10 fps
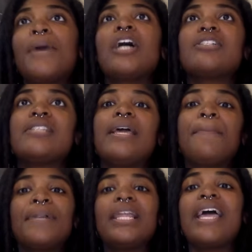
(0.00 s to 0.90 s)
parts
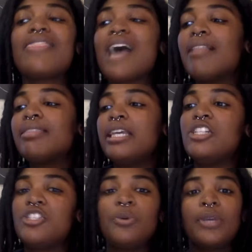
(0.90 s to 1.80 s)
in play that
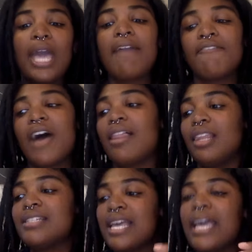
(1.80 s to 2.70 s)
lead to gang
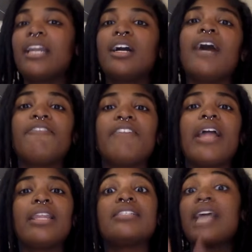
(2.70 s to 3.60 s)
violence and gun violence.